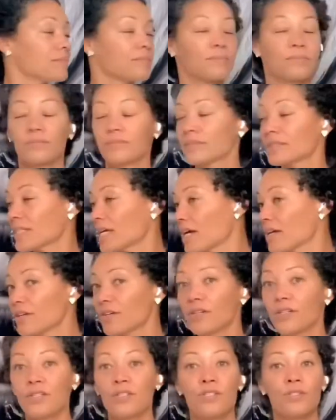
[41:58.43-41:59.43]
Now you're going to
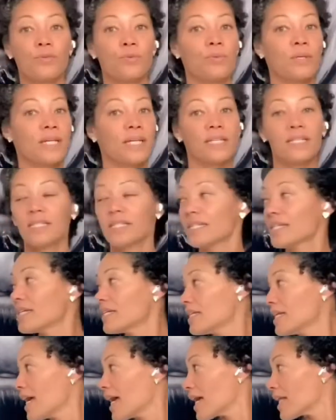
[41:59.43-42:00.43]
switch.
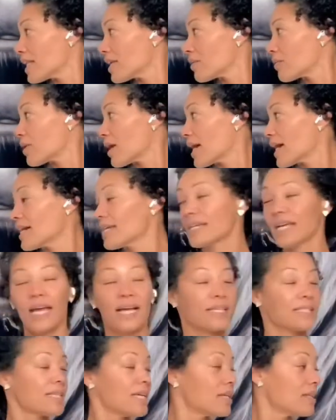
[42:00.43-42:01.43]
Inhaling right,
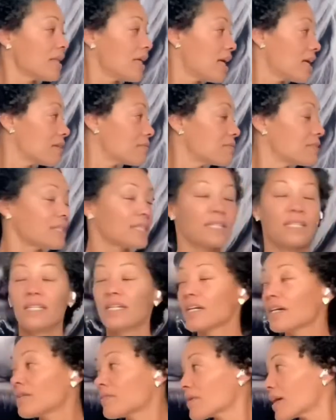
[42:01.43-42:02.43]
exhale left. Inhale right,